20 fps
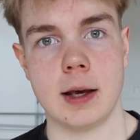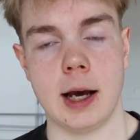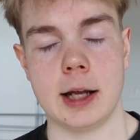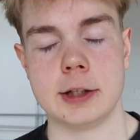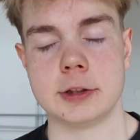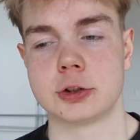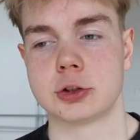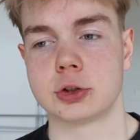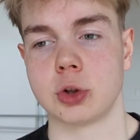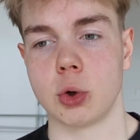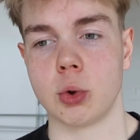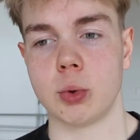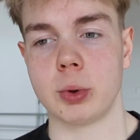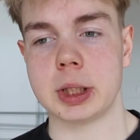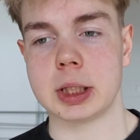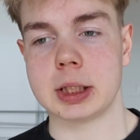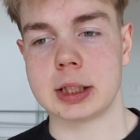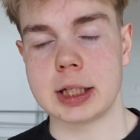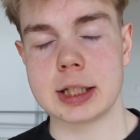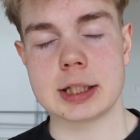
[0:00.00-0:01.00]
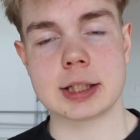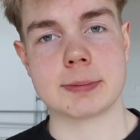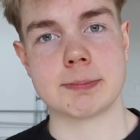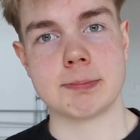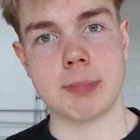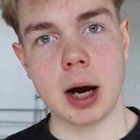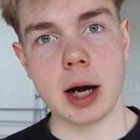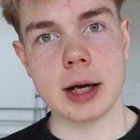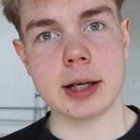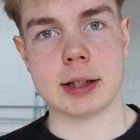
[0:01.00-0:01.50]
And so,
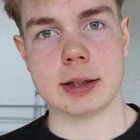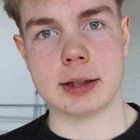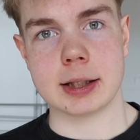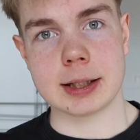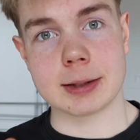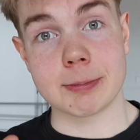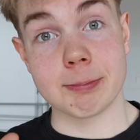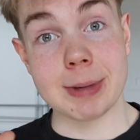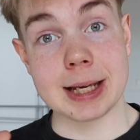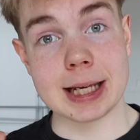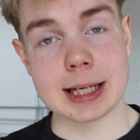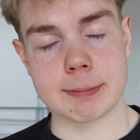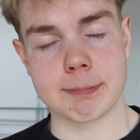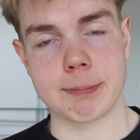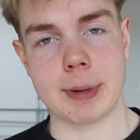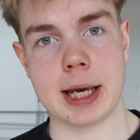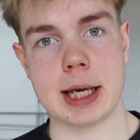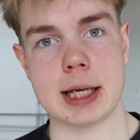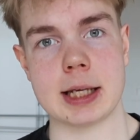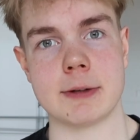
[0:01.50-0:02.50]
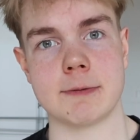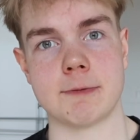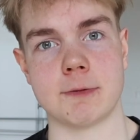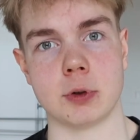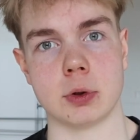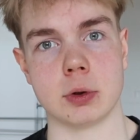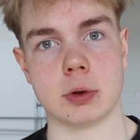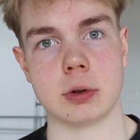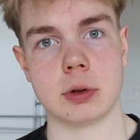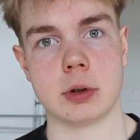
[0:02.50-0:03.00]
despite it being
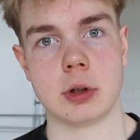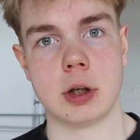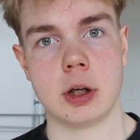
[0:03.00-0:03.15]
painful,